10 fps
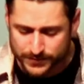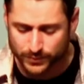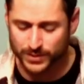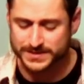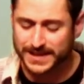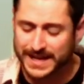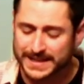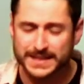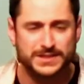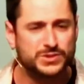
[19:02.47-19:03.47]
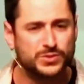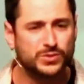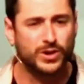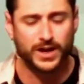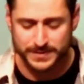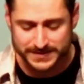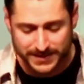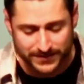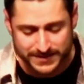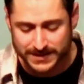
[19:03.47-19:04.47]
for us, like in Deuteronomy
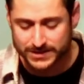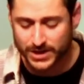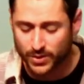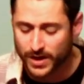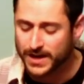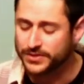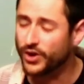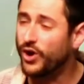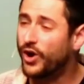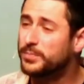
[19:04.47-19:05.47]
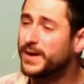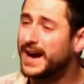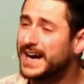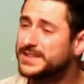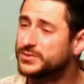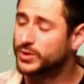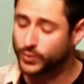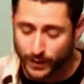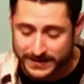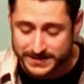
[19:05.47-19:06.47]
17. No, the heart behind the
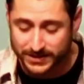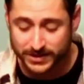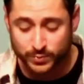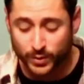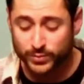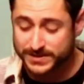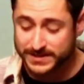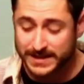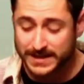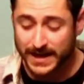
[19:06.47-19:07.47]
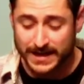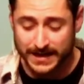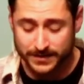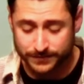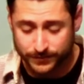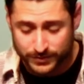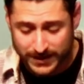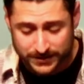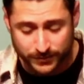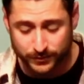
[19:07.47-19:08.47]
request here is what we'll see in the few,
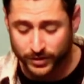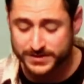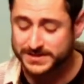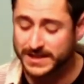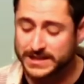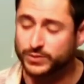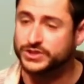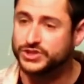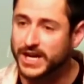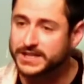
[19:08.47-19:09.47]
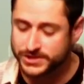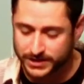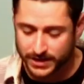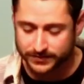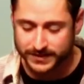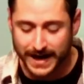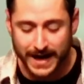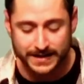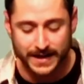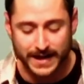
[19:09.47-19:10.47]
next few verses is rejection of
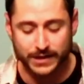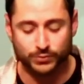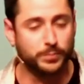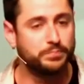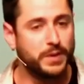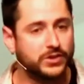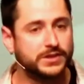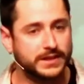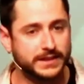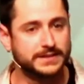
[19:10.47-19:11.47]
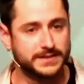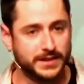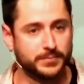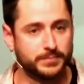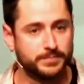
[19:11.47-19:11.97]
God and rebellion against him.